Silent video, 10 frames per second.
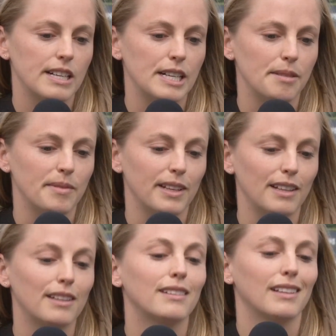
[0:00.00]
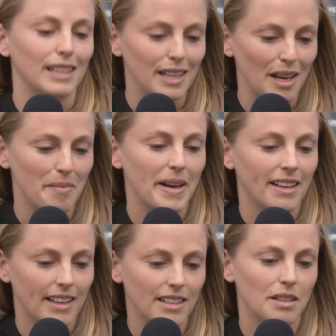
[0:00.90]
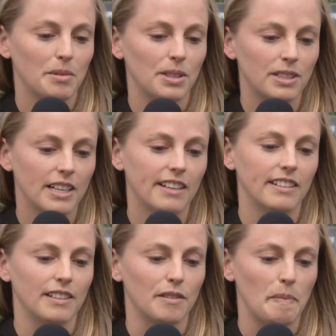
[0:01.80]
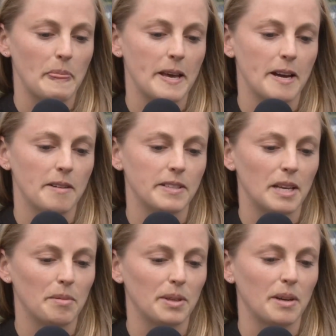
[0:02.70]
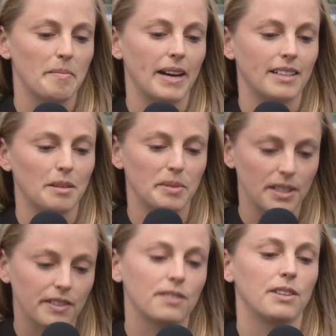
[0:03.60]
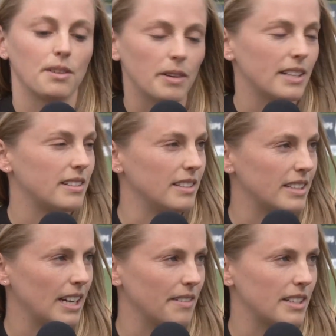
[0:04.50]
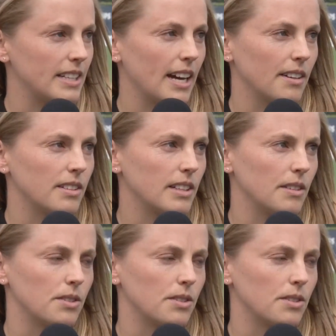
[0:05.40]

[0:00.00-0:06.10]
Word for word: Um, and then the, the, league came back, the NWSL, and uh, was able to come back to the Pacific Northwest and sign with Seattle. So that